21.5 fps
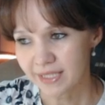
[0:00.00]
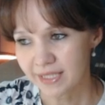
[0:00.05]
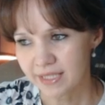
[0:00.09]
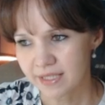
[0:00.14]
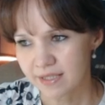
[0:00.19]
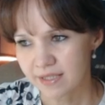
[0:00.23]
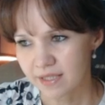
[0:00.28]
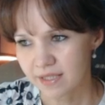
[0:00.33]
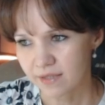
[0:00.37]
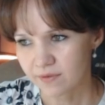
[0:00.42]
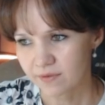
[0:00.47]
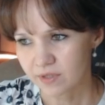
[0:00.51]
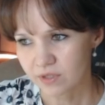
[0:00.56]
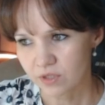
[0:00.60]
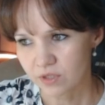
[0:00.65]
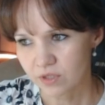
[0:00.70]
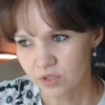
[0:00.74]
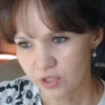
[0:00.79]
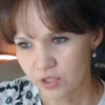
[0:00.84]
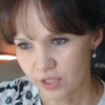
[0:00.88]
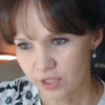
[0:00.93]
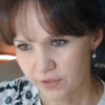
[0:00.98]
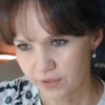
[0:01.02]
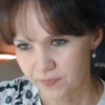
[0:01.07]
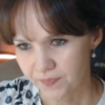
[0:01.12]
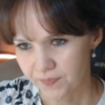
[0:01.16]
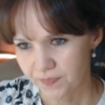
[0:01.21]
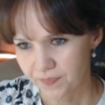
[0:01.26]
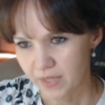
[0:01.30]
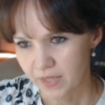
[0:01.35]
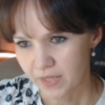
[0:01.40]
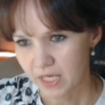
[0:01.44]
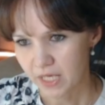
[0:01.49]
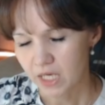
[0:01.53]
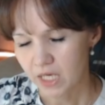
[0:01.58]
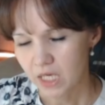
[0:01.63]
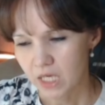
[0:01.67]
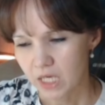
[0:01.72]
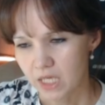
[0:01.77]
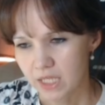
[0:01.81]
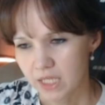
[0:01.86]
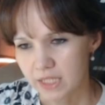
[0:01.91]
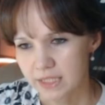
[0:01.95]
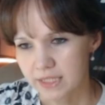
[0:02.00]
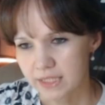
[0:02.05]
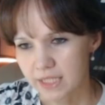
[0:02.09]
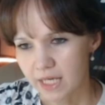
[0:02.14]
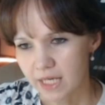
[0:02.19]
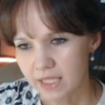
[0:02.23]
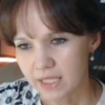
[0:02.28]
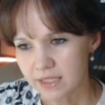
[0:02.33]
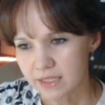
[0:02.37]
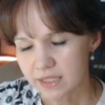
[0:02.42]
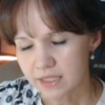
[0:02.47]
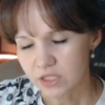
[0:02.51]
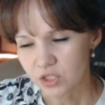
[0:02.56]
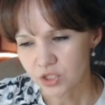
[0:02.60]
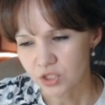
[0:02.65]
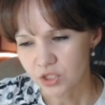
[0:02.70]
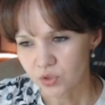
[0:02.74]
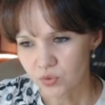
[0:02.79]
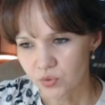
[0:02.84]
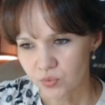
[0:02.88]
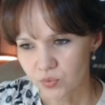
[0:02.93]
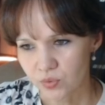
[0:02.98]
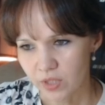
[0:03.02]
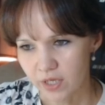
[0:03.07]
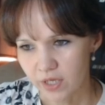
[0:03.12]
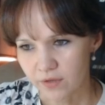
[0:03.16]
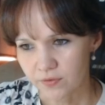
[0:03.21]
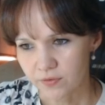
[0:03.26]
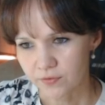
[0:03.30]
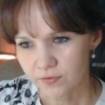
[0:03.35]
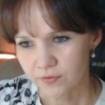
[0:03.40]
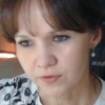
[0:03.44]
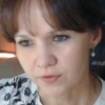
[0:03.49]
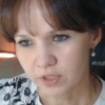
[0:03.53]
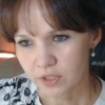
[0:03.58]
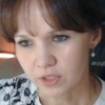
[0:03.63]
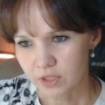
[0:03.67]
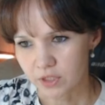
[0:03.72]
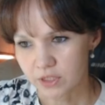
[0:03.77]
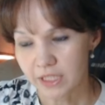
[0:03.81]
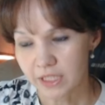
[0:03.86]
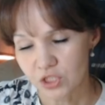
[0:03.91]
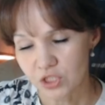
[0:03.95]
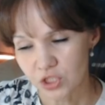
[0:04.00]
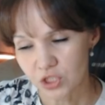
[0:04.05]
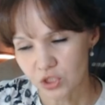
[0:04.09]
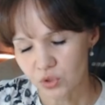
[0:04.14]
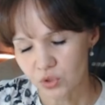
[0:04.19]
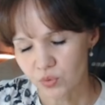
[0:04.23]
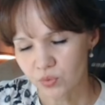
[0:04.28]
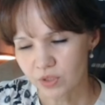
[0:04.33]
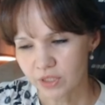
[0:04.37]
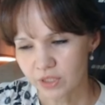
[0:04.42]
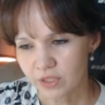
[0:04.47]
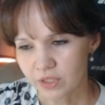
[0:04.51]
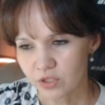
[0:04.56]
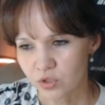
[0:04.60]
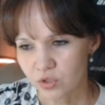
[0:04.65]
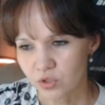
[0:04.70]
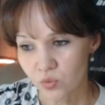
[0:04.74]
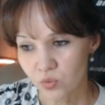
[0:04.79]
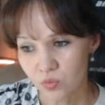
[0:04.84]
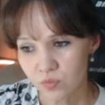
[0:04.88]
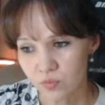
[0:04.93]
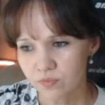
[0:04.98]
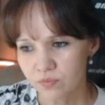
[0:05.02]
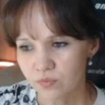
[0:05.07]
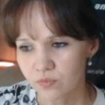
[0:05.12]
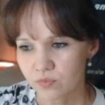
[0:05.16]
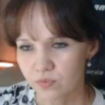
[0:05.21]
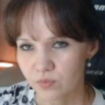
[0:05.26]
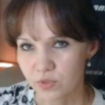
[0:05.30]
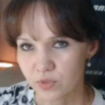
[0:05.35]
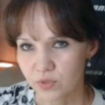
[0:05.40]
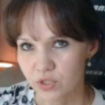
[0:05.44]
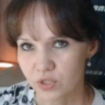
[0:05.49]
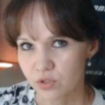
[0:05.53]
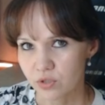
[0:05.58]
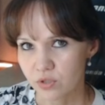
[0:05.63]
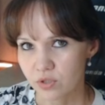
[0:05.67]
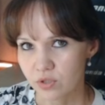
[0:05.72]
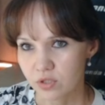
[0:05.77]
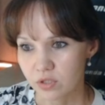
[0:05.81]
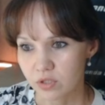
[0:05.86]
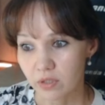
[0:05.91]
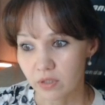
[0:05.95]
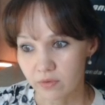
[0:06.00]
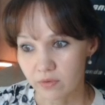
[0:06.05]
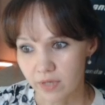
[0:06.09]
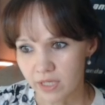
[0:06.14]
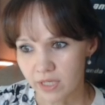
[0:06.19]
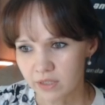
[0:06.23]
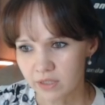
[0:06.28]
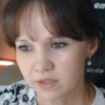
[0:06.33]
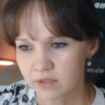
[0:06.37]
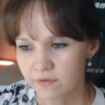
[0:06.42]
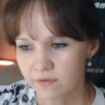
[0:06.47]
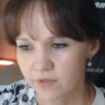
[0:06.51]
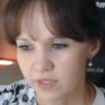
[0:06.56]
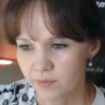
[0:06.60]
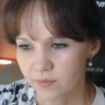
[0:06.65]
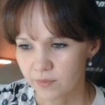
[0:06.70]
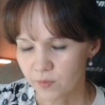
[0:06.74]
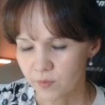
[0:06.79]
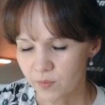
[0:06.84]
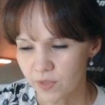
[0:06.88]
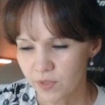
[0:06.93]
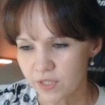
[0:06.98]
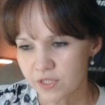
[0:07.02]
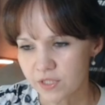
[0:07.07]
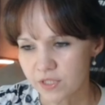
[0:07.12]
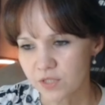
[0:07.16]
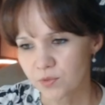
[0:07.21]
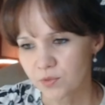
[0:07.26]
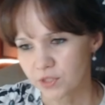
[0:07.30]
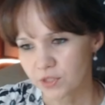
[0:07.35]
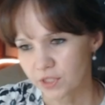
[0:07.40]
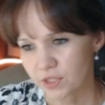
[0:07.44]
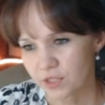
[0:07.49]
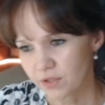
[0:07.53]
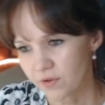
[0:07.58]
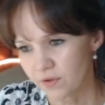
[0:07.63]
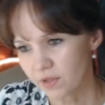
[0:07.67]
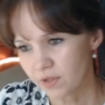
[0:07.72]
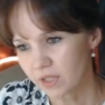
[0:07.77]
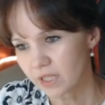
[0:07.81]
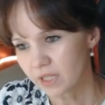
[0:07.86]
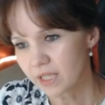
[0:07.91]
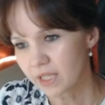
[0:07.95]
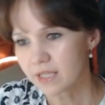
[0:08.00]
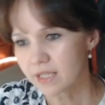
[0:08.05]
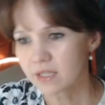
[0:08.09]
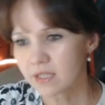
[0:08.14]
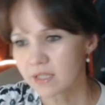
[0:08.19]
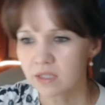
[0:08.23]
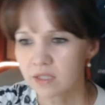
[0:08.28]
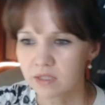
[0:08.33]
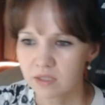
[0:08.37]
e7 check. Knight g2 knight g2 e2, which is correct, developing pieces, protecting the king,